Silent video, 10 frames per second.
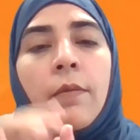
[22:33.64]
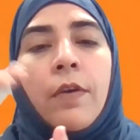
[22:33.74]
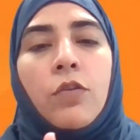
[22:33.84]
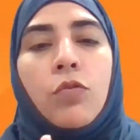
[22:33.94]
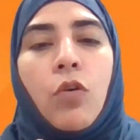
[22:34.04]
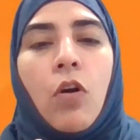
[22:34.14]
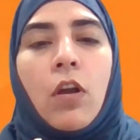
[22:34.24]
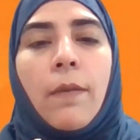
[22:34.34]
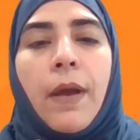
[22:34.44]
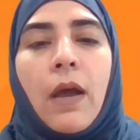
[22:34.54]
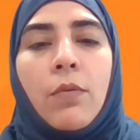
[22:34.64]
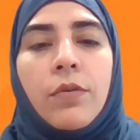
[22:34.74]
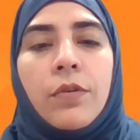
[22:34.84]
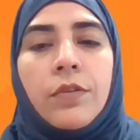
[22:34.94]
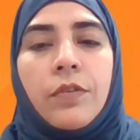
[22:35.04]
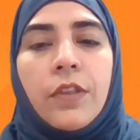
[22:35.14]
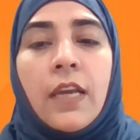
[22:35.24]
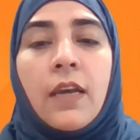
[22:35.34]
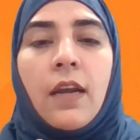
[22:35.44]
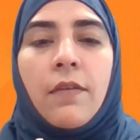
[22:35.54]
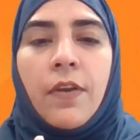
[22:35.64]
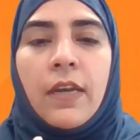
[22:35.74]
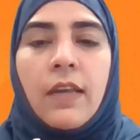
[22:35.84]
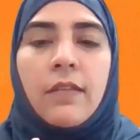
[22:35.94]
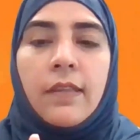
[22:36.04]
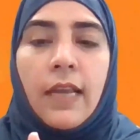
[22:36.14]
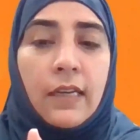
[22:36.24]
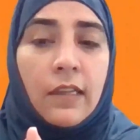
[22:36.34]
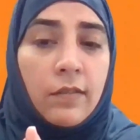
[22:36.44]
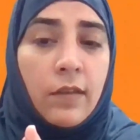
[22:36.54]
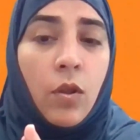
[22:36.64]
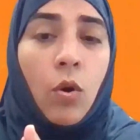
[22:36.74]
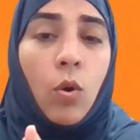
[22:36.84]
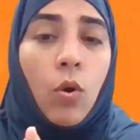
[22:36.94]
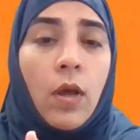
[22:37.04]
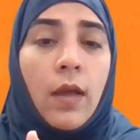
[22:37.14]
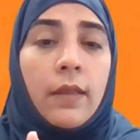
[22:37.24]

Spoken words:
when you talk about their awareness that is low,